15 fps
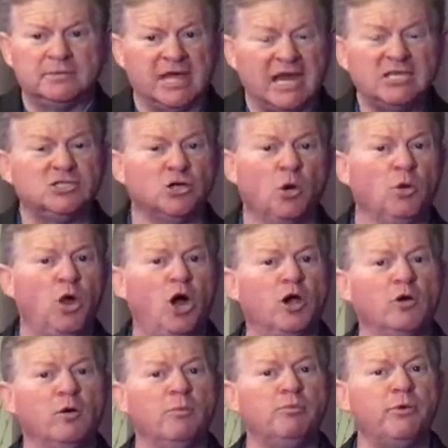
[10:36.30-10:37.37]
that it's no
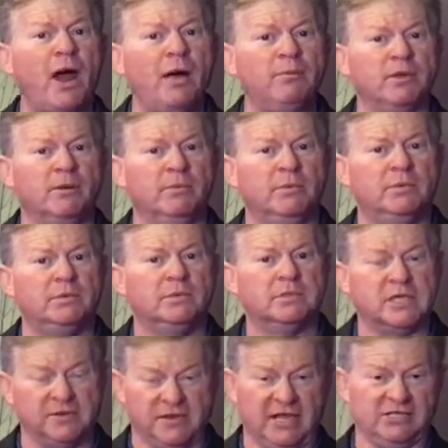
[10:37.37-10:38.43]
longer a problem?
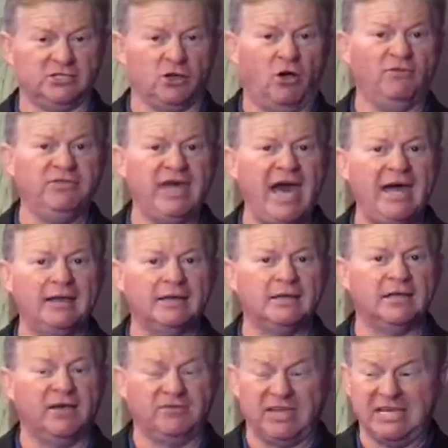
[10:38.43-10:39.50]
Did they solve that?
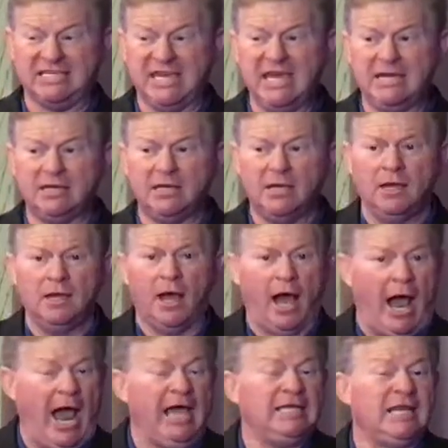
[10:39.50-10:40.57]
If they did,
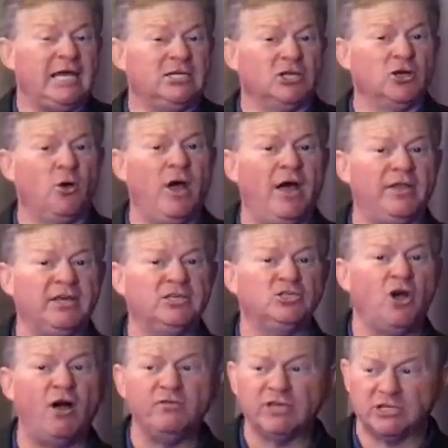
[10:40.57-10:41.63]
I'd like to know how they
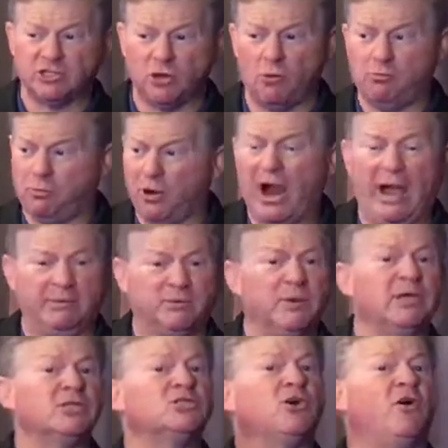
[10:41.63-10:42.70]
solved it so perhaps
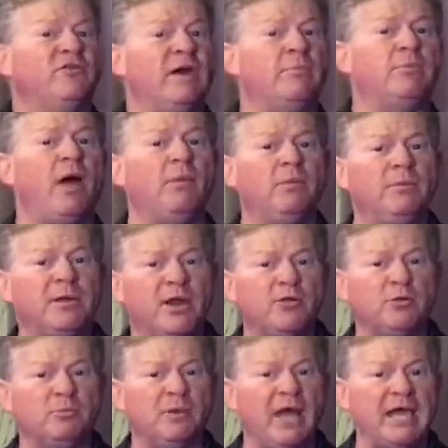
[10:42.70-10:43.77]
we could solve that problem in
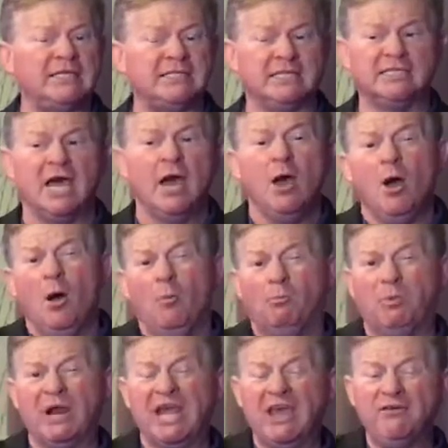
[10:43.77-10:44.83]
other places.
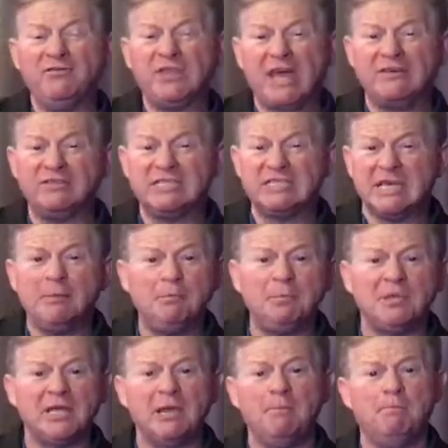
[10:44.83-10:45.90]
But if they've
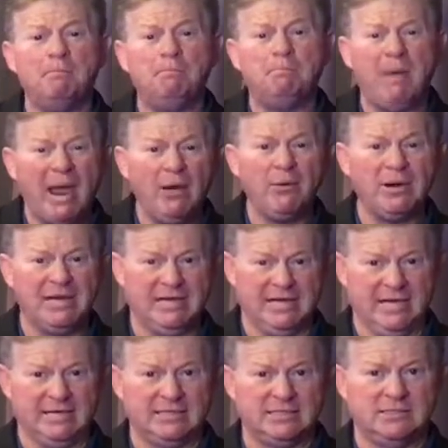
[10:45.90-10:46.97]
simply buried
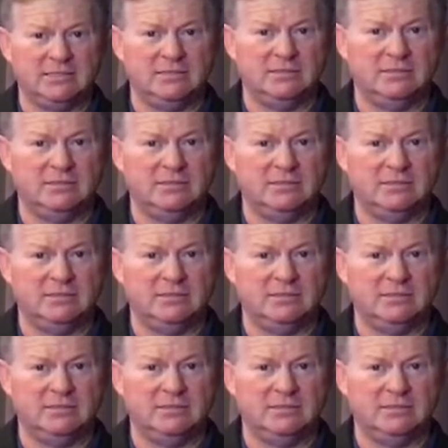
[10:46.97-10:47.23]
it,